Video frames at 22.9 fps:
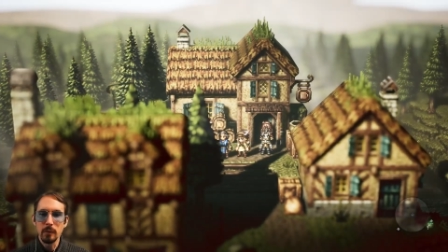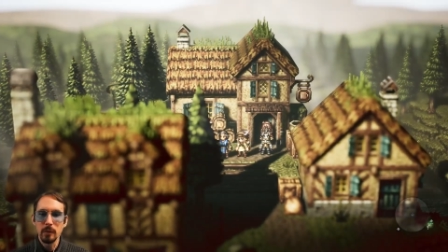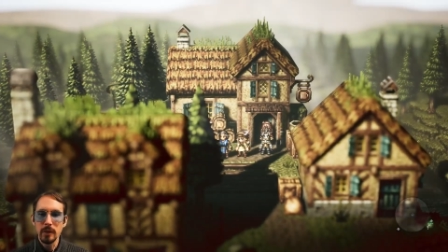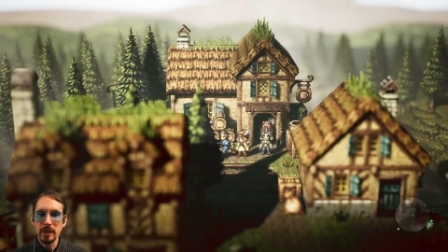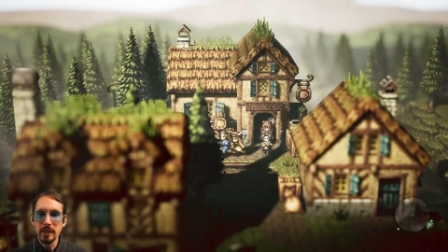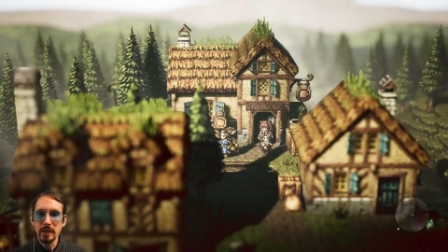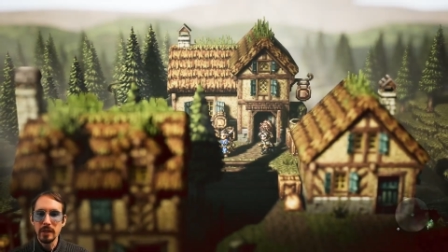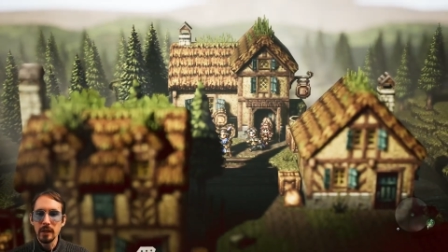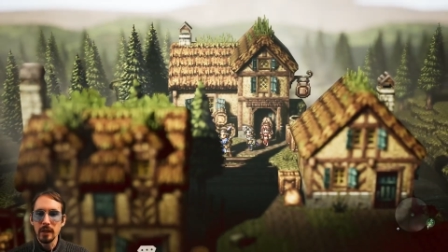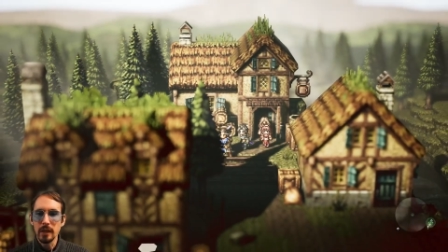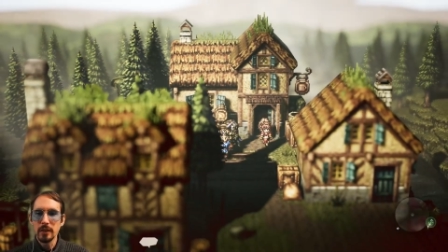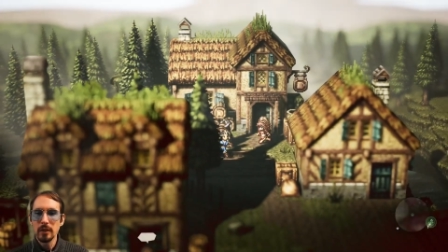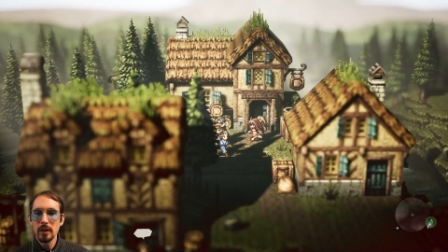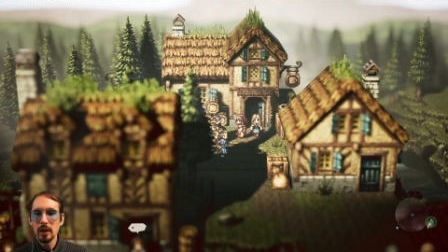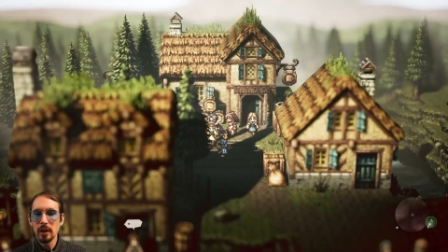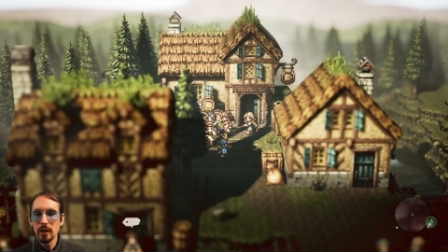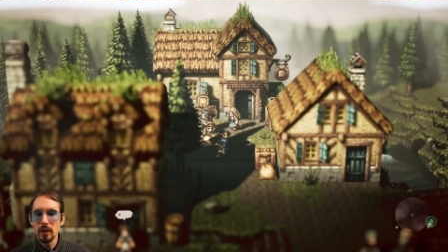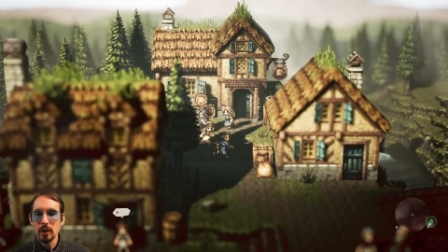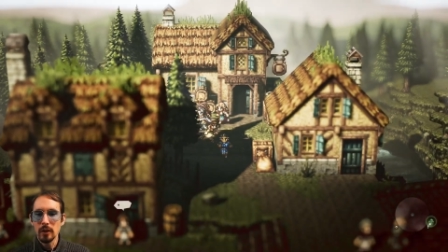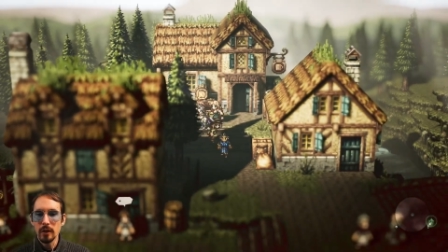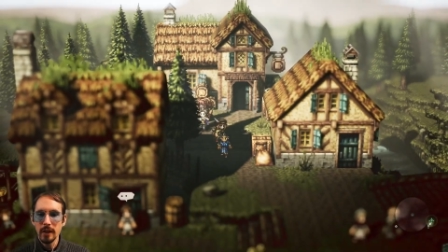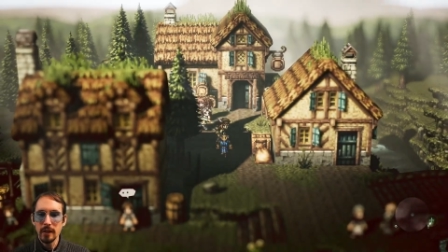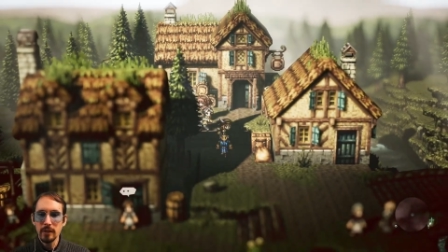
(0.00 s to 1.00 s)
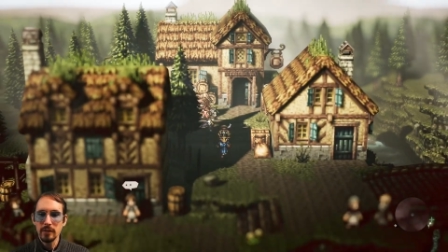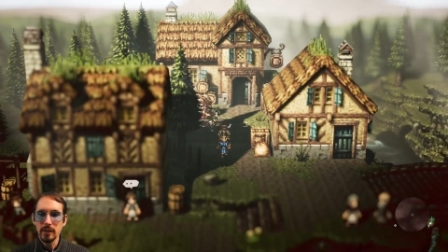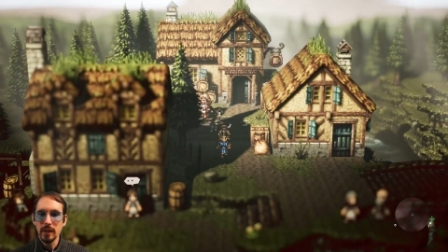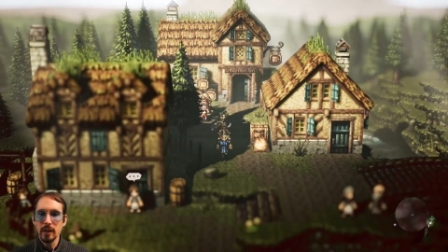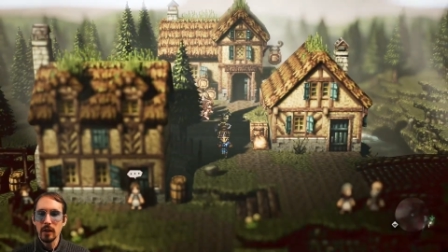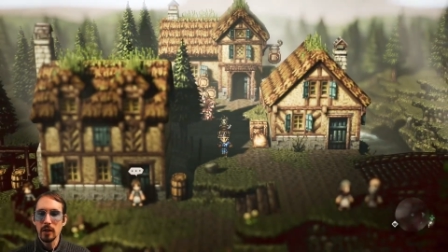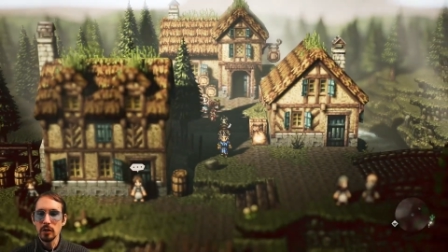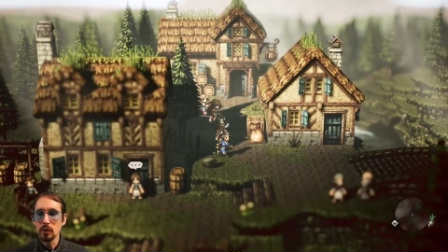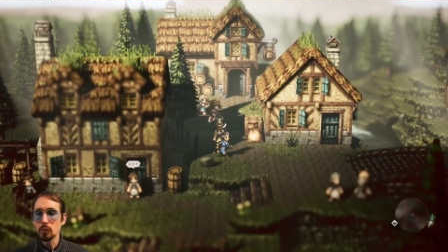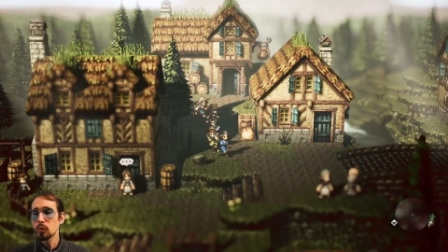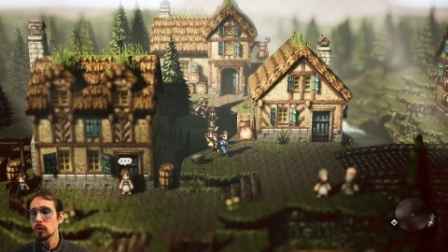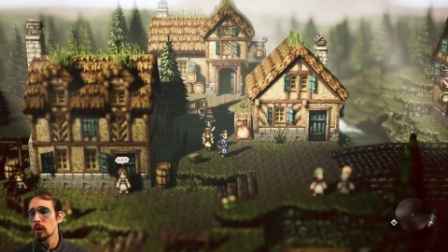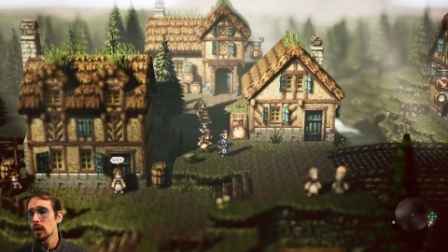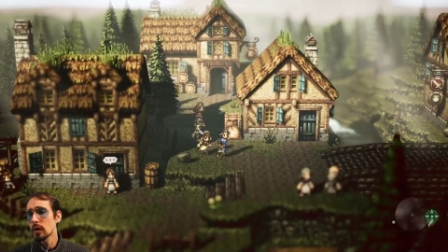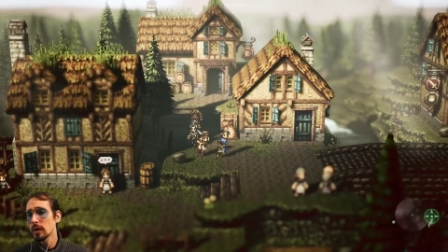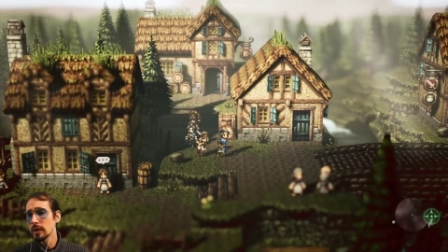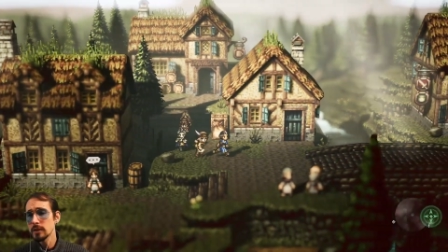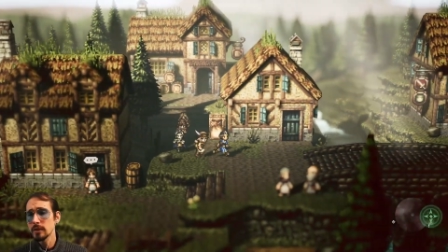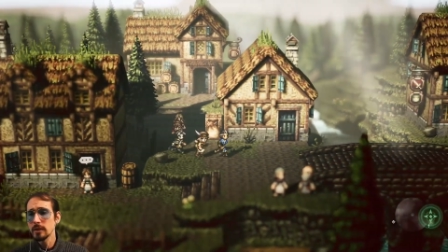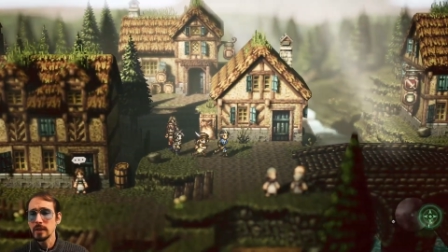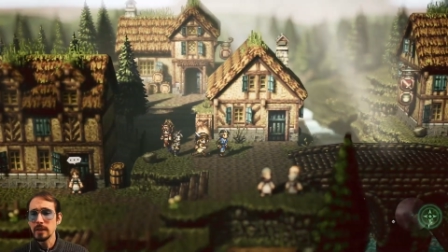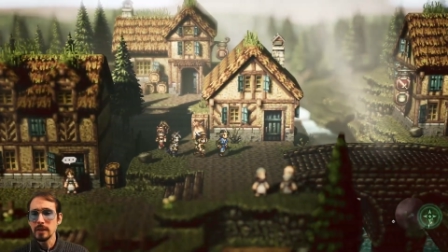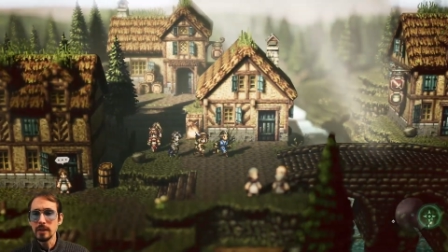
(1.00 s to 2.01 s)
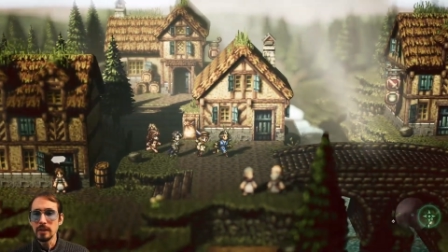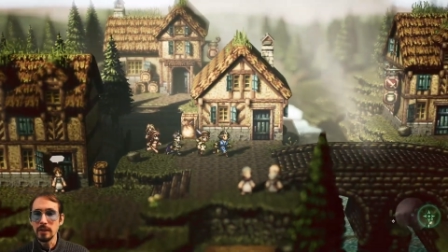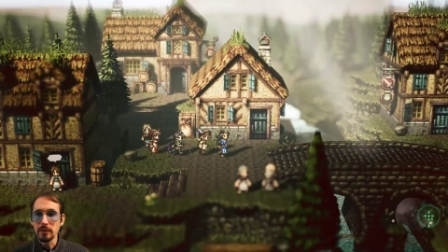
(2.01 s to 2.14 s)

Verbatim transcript: when we unlock our next character, probably to the